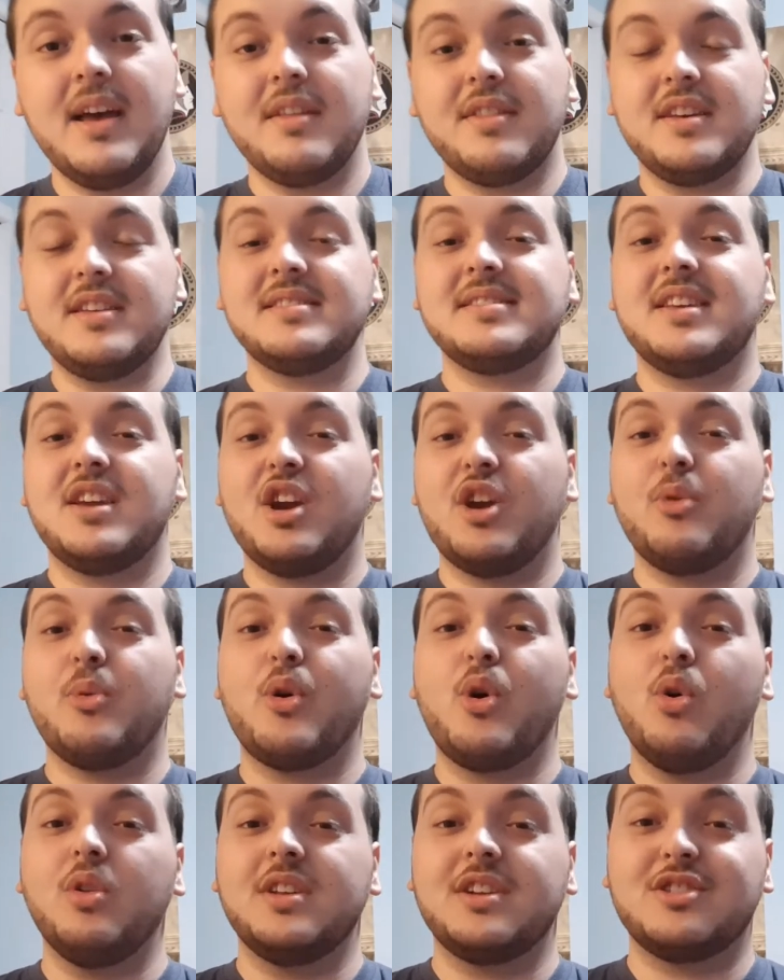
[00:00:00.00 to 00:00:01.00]
These here were
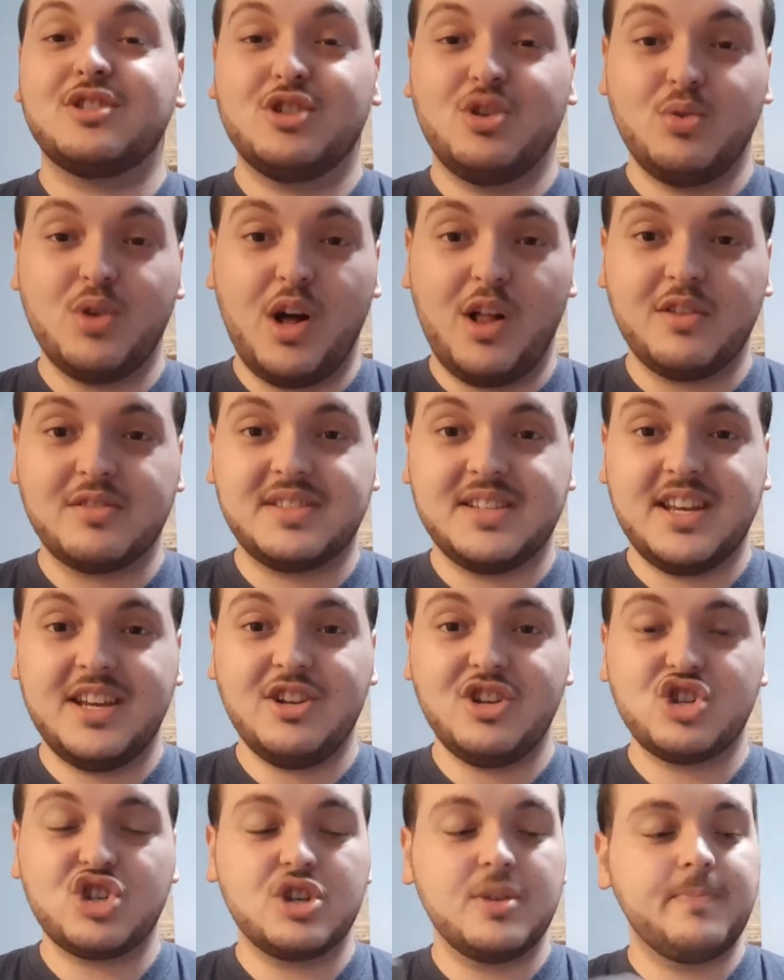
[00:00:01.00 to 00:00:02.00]
only $2
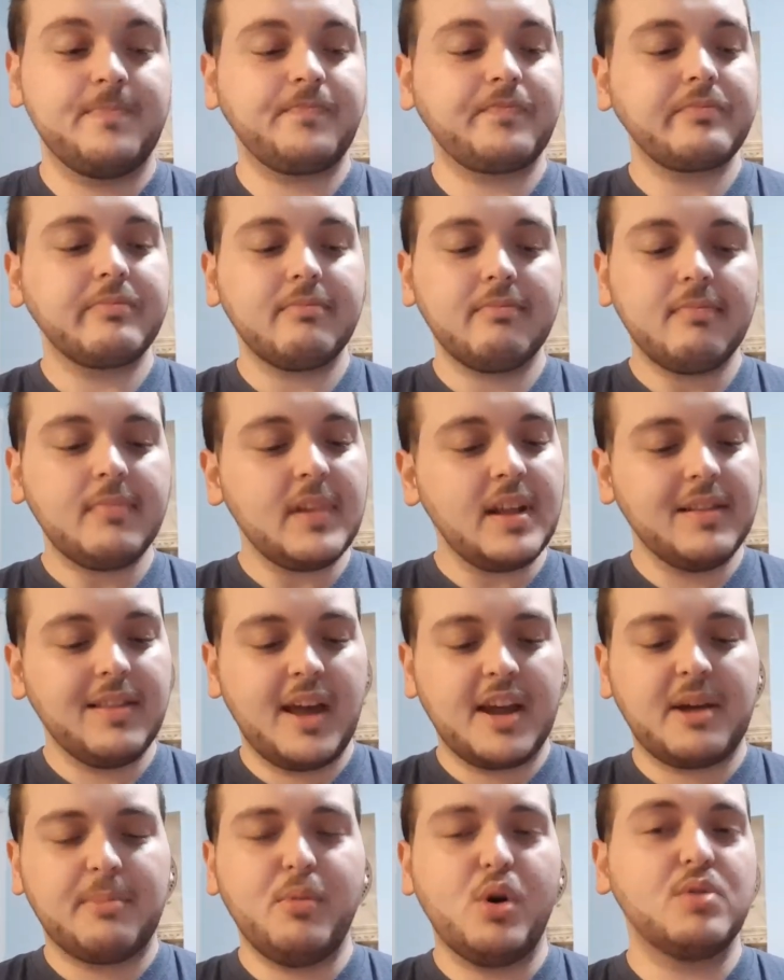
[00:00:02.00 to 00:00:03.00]
each,
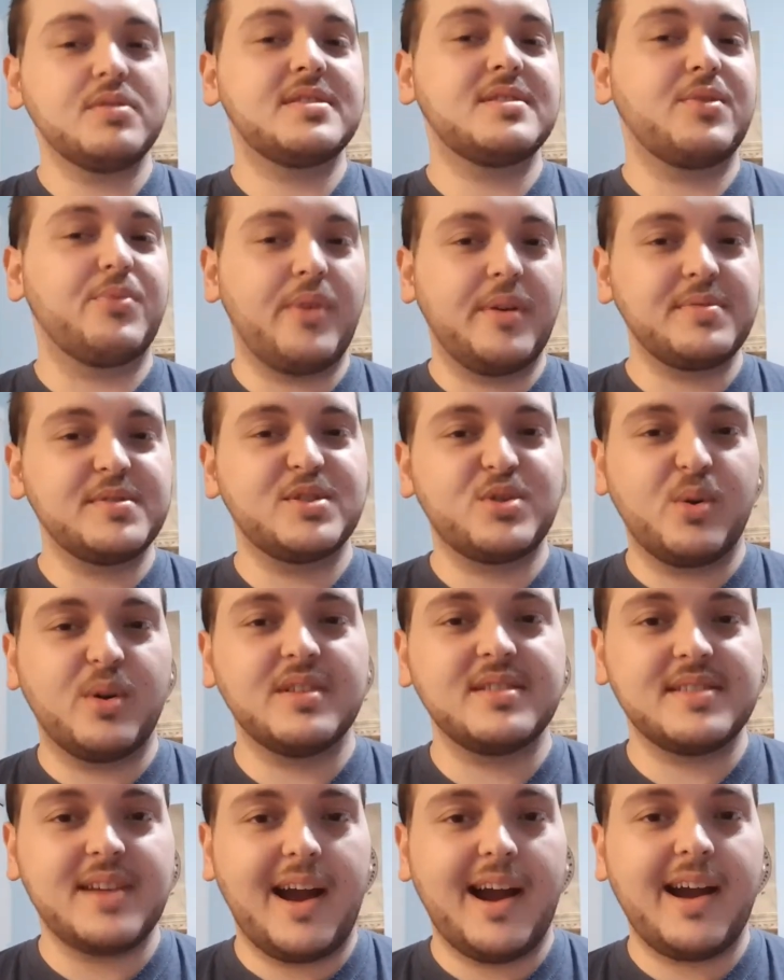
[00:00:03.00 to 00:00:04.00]
like most thrift
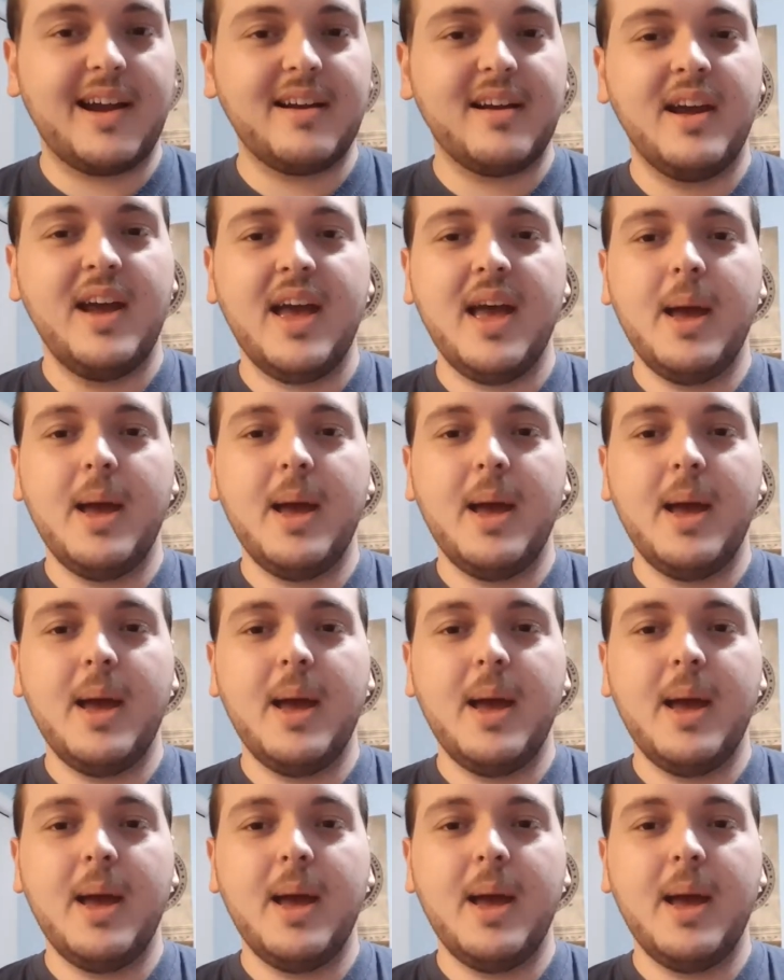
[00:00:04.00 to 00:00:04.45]
stores are,